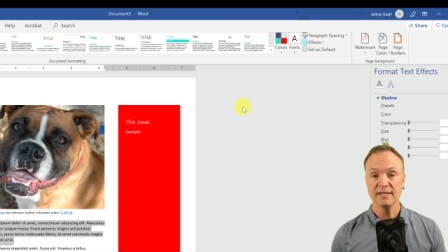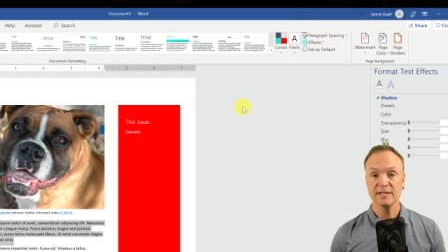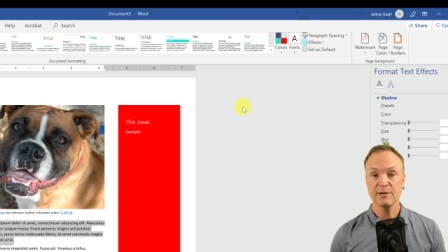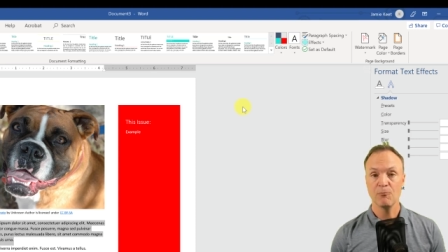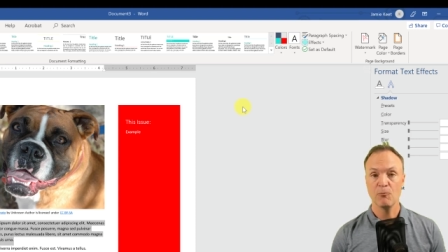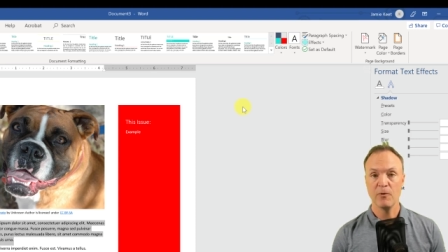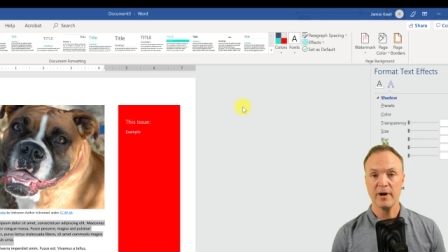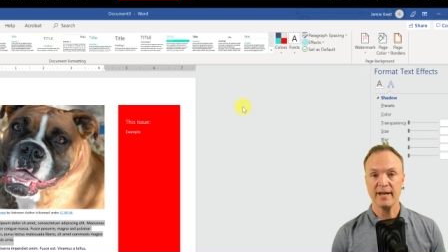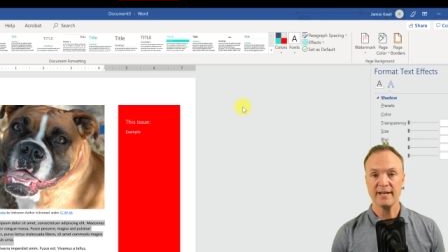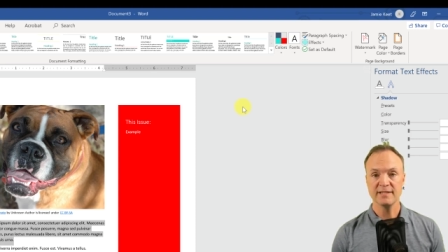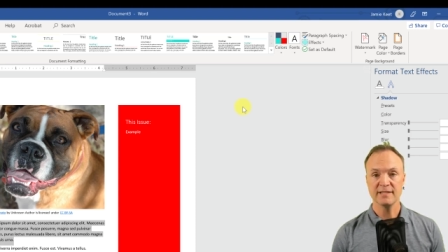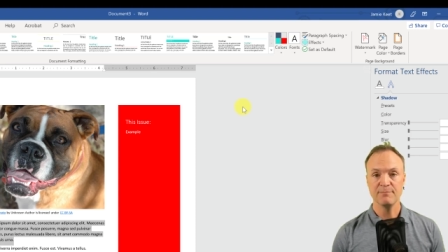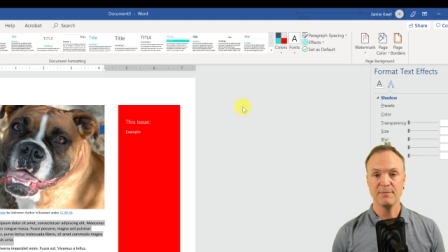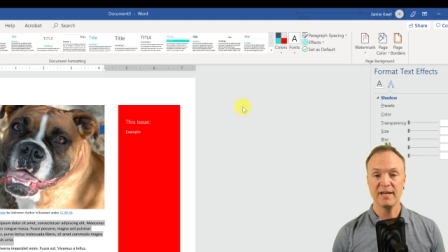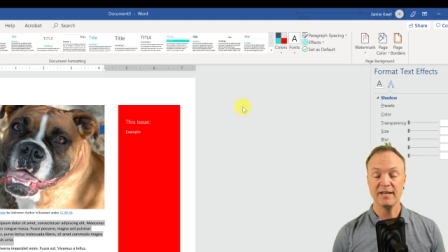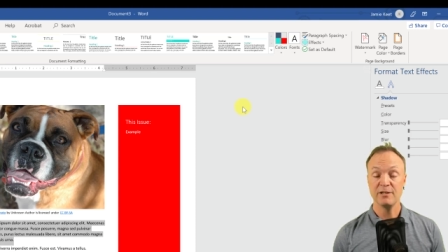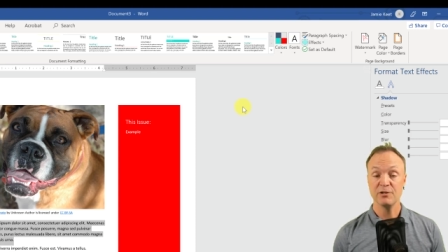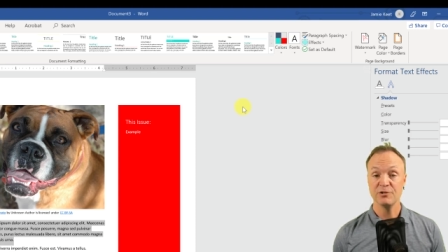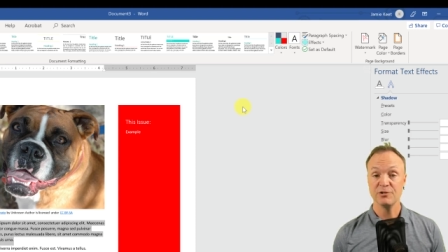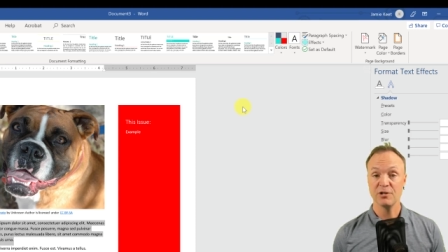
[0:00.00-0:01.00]
some ways to
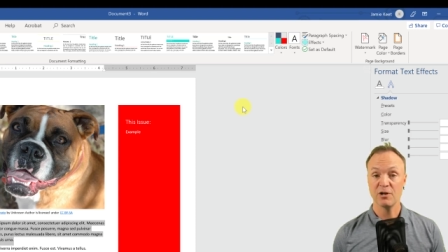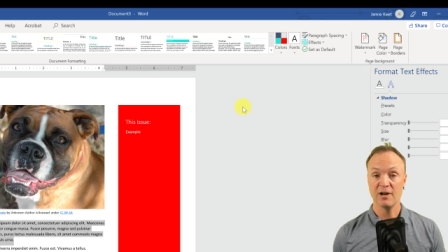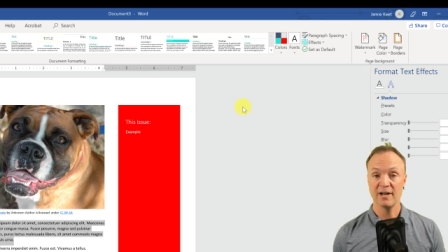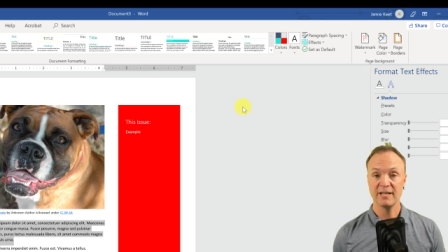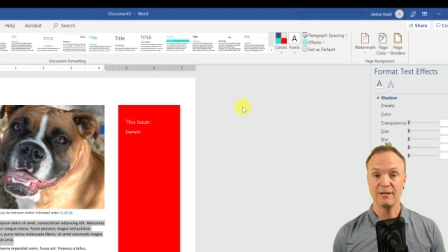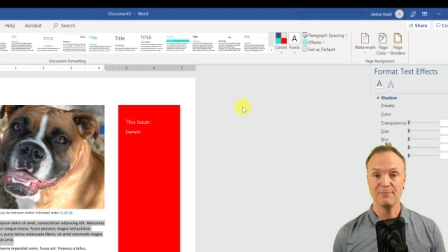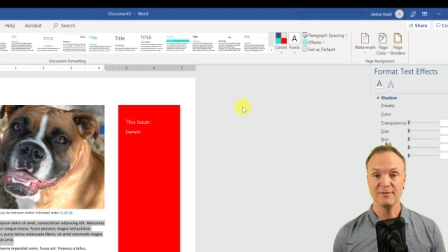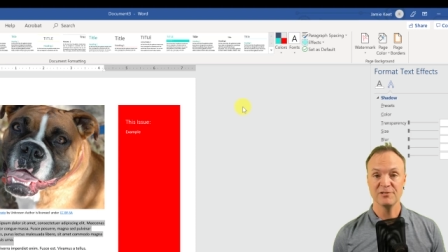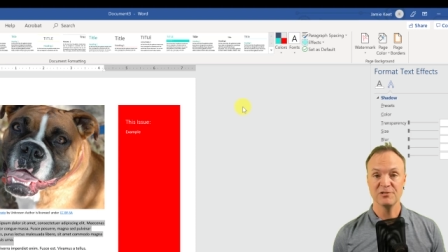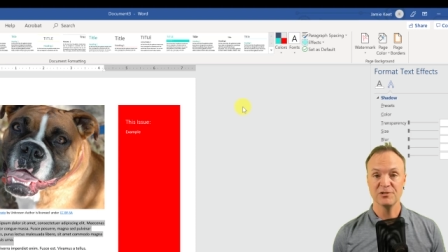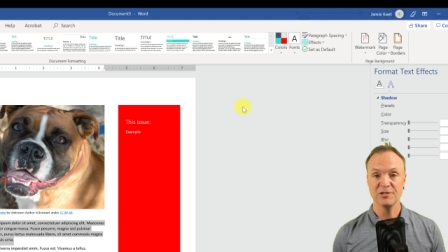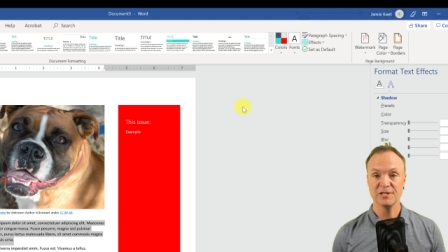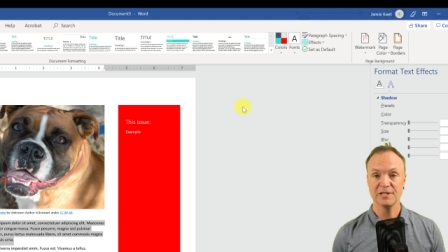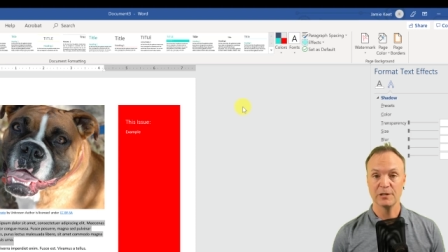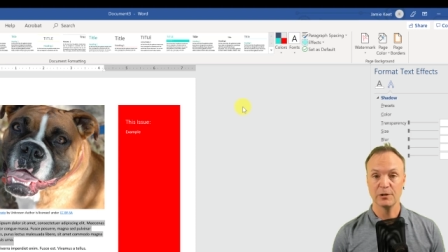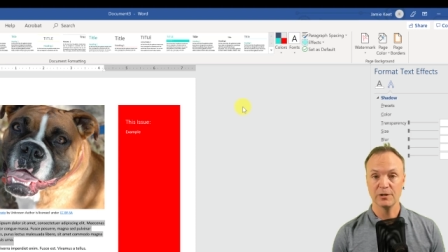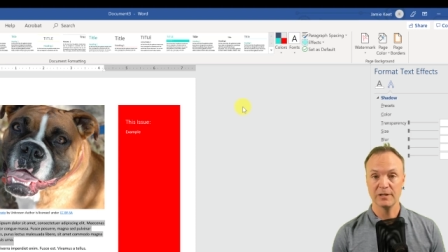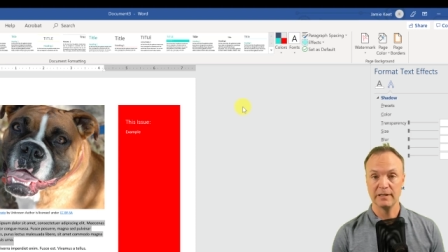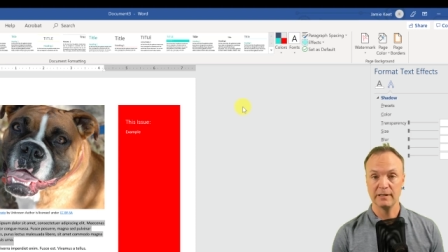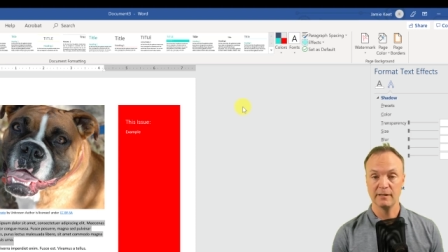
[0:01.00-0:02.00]
make your documents
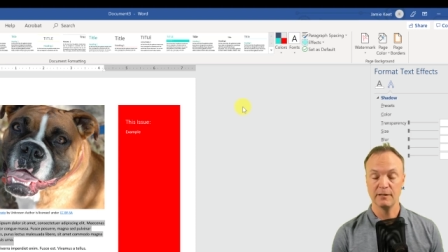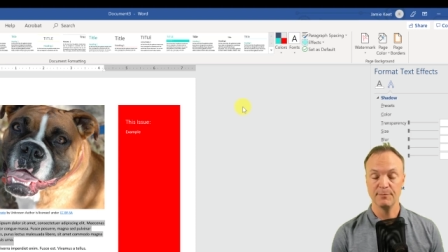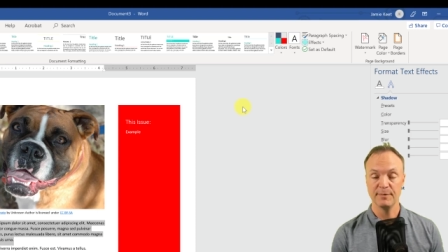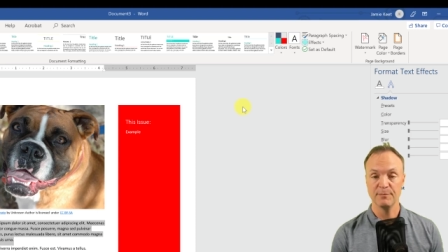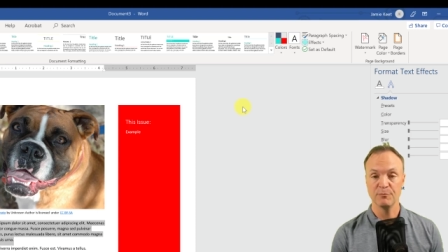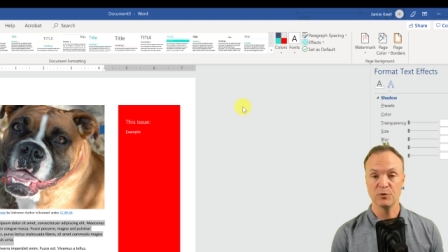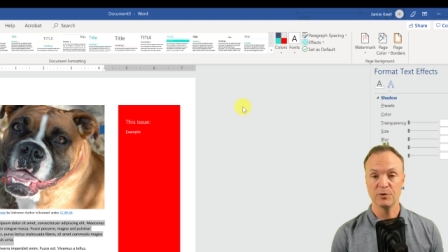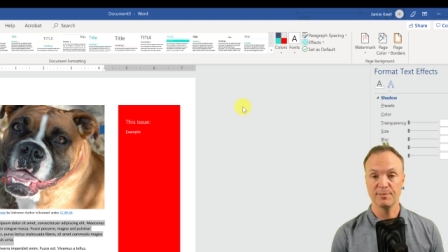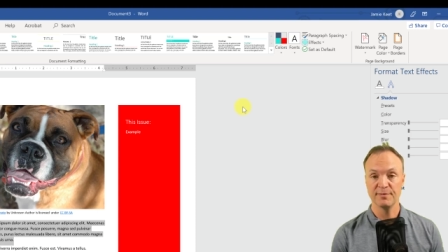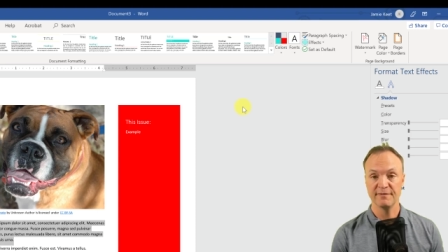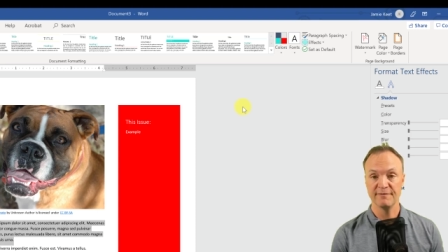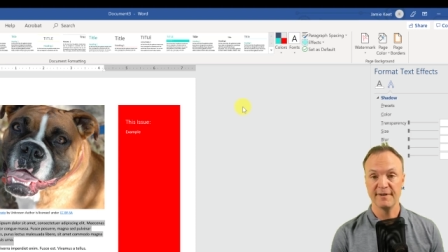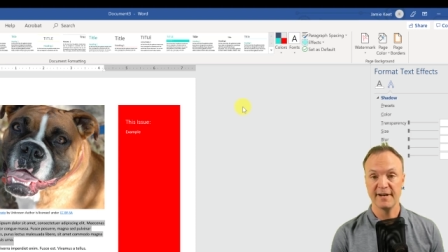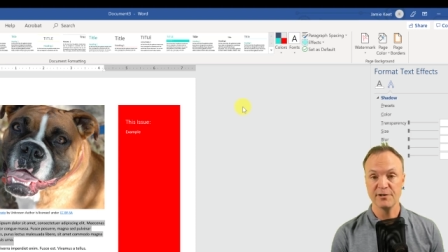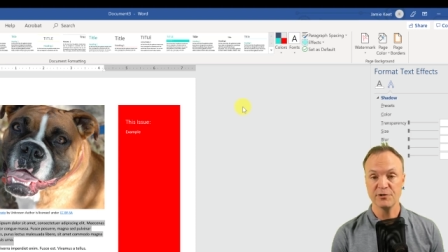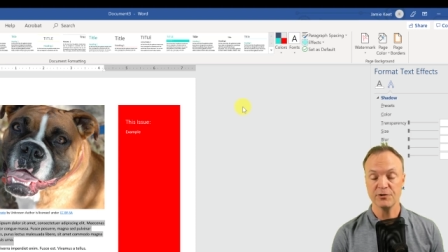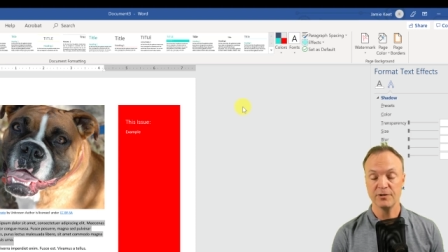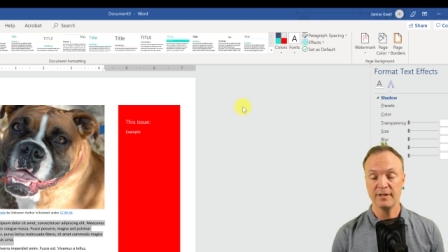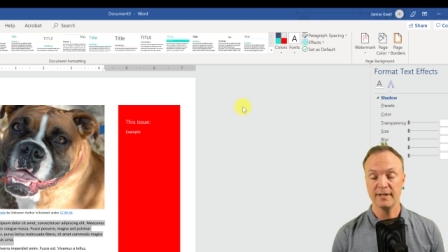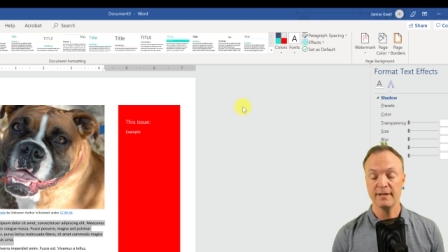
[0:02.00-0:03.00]
just look a little bit more
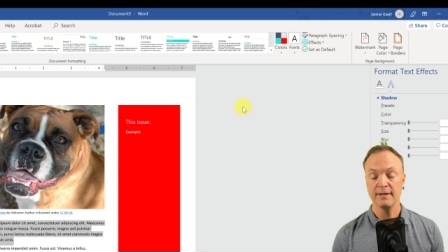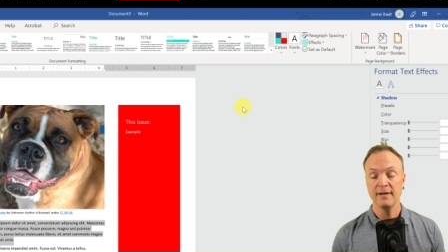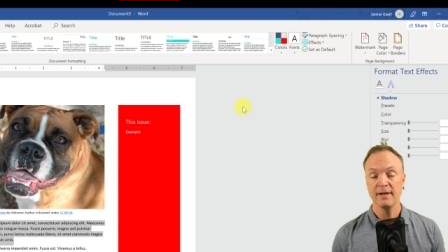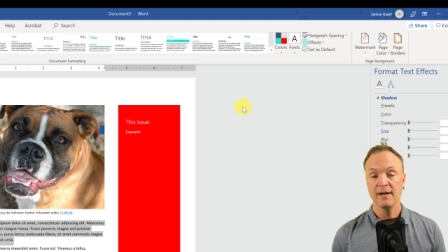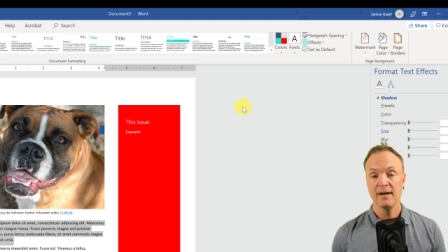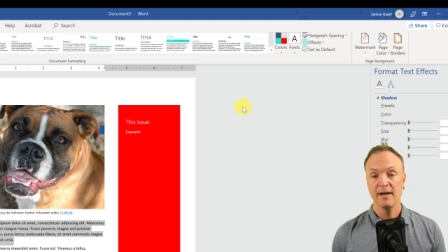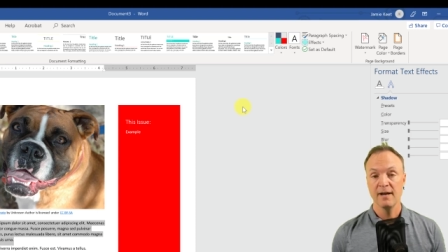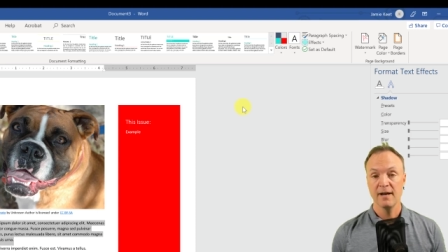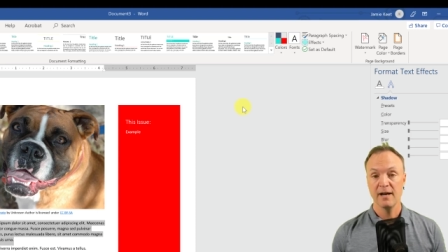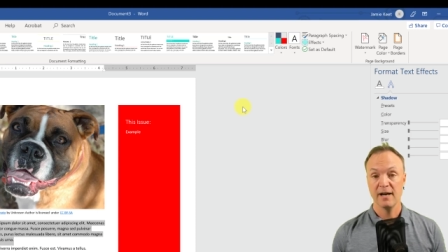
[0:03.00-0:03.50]
professional.